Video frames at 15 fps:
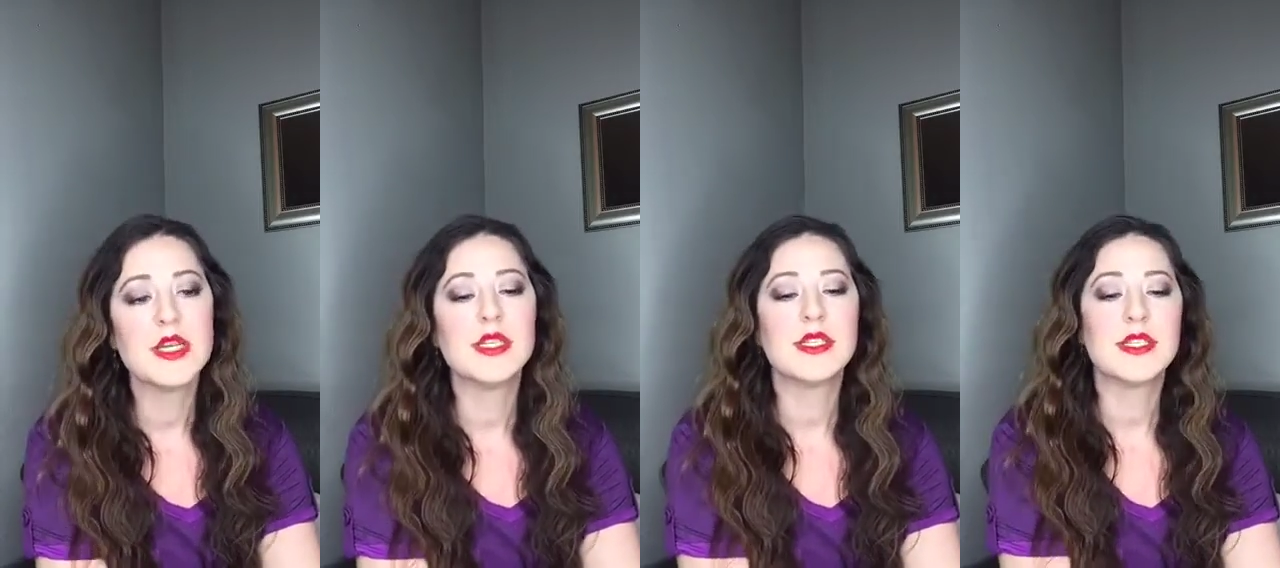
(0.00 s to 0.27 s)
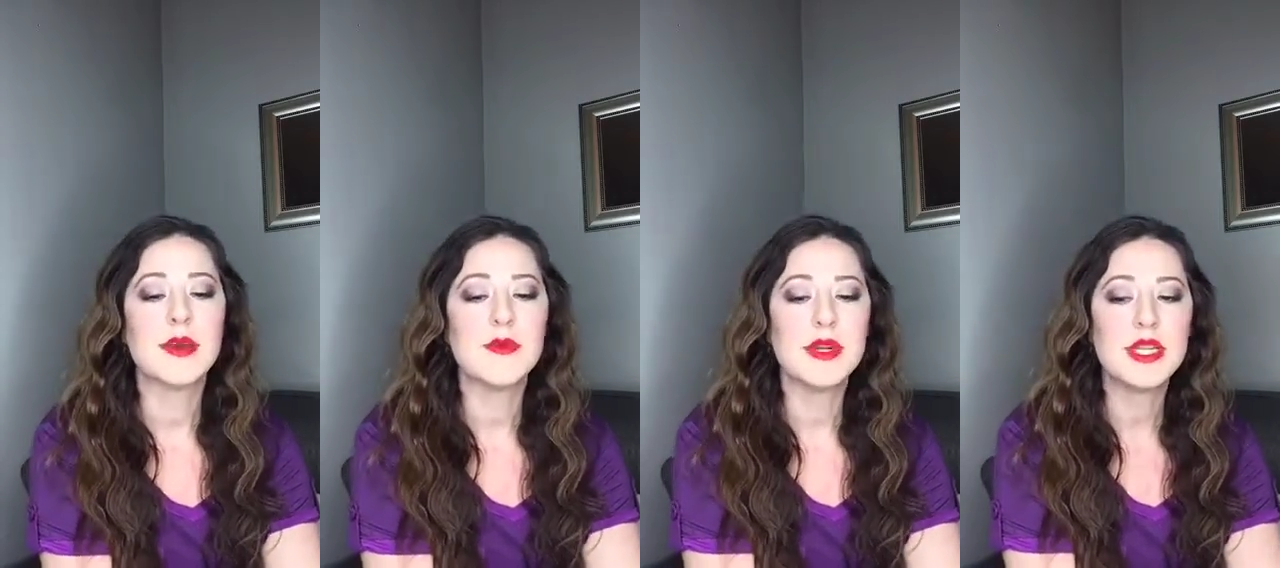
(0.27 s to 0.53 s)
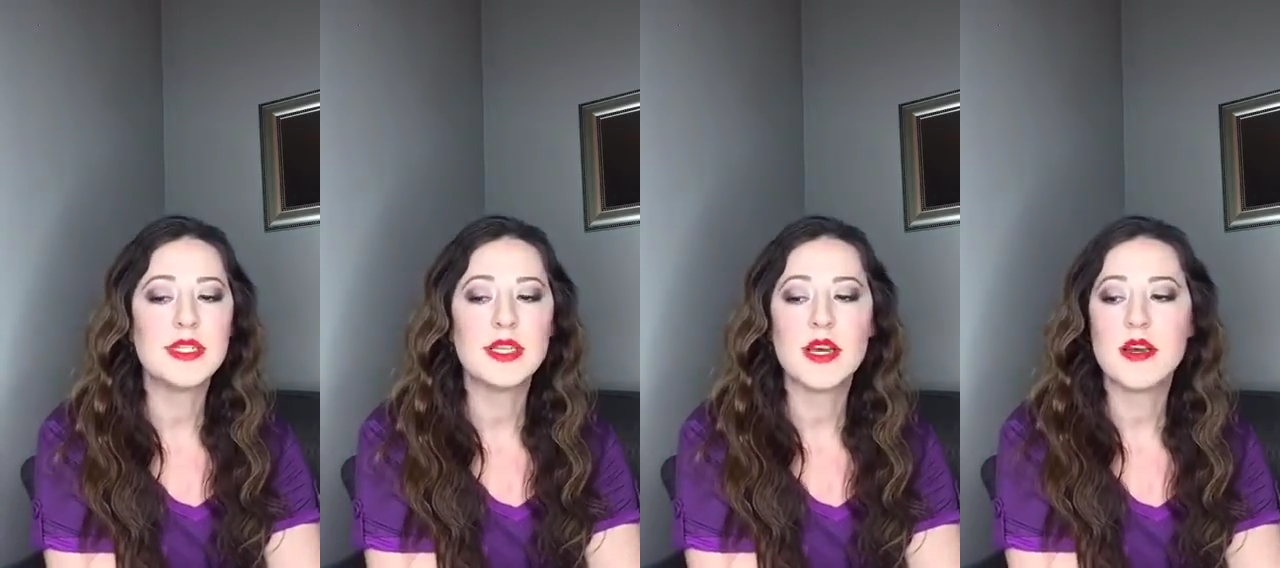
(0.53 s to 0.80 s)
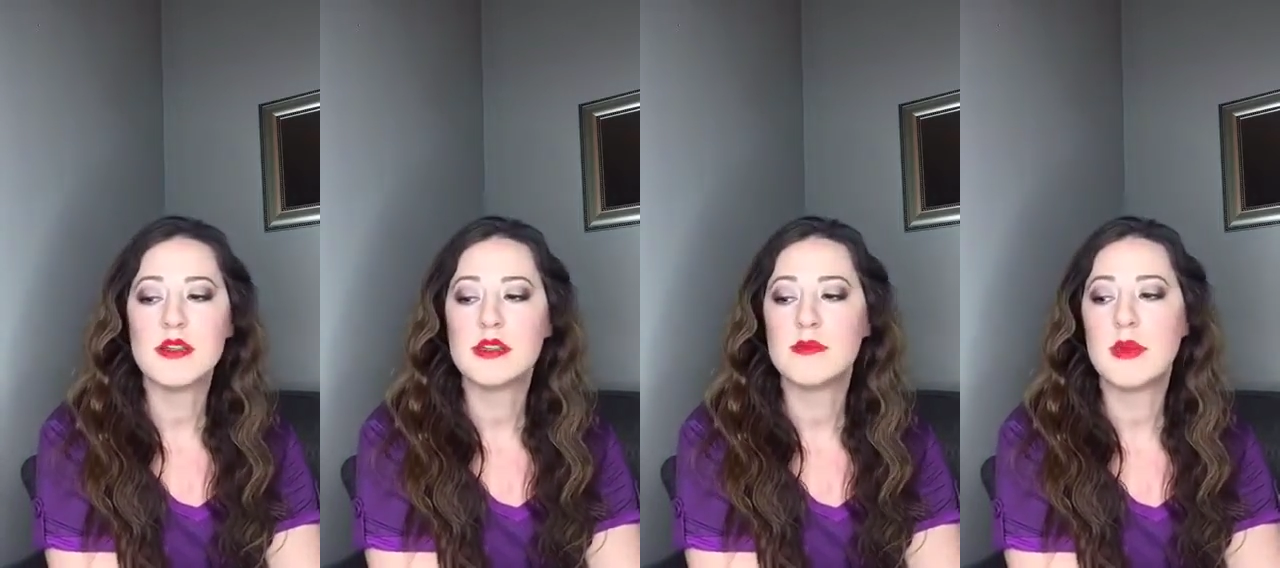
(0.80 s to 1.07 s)
Somebody
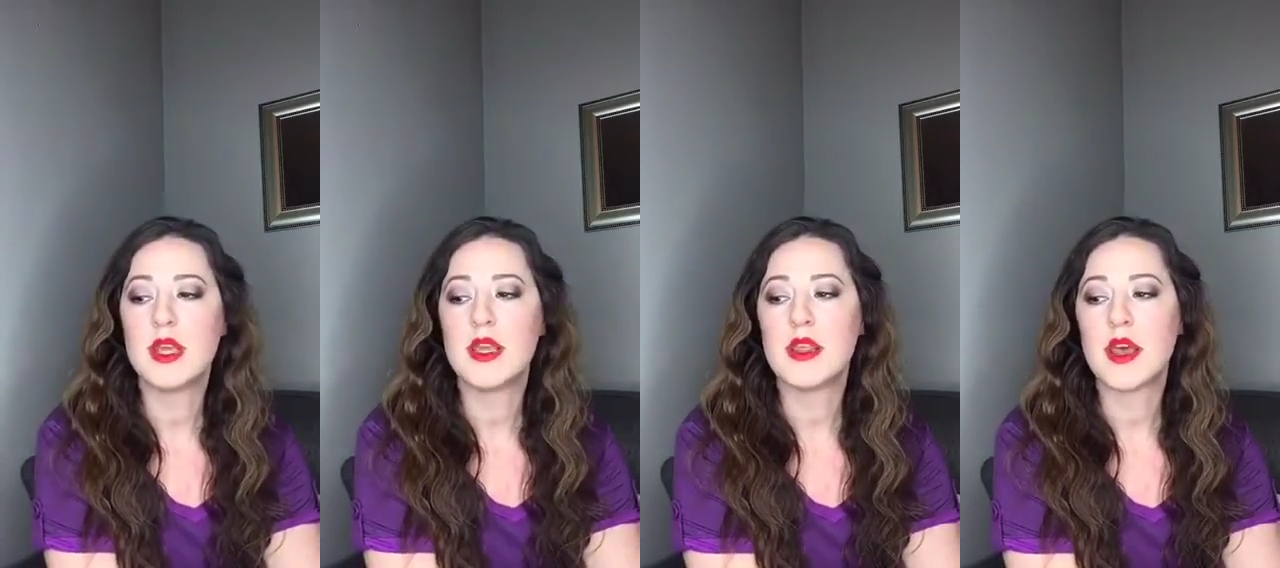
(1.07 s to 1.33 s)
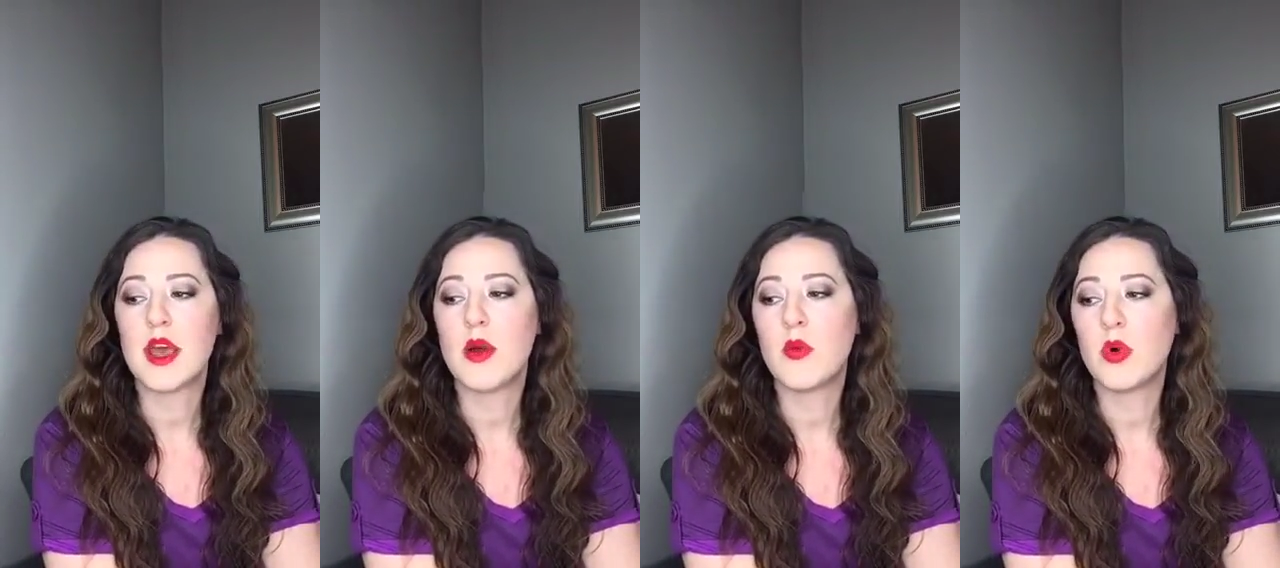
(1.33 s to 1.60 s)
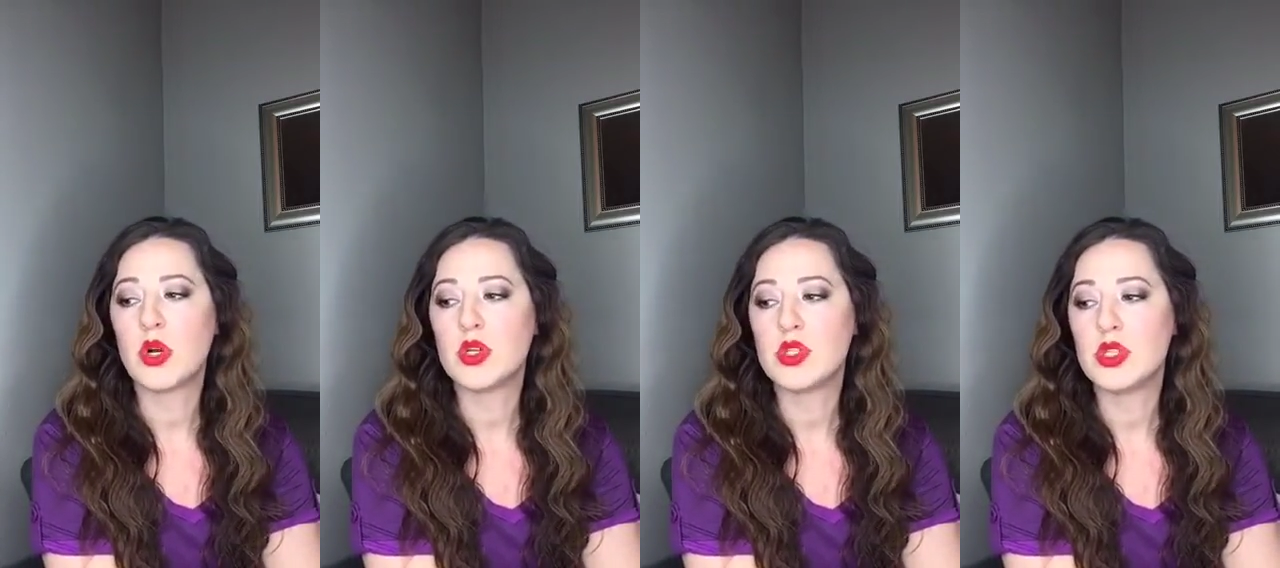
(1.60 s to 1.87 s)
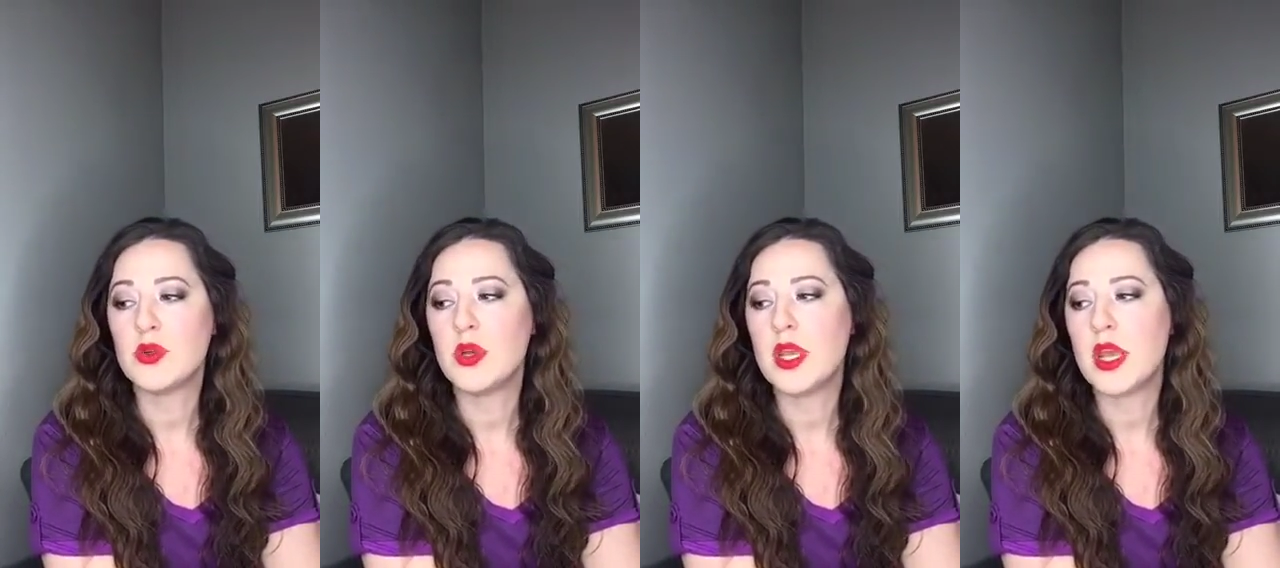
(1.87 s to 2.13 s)
tells me that we're
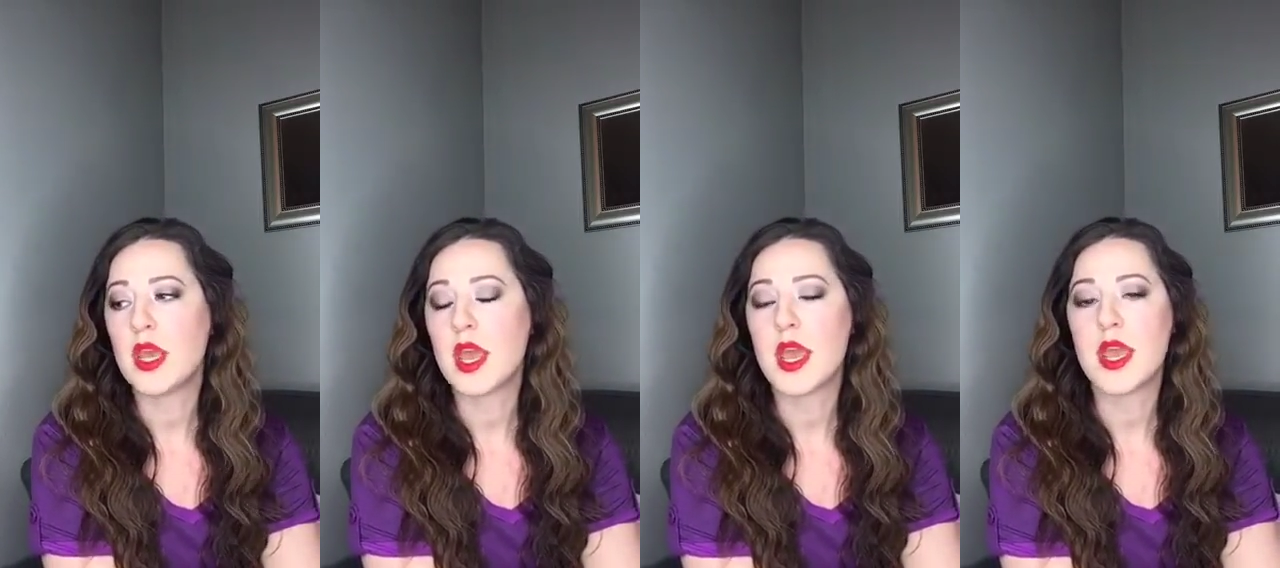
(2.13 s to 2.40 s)
doing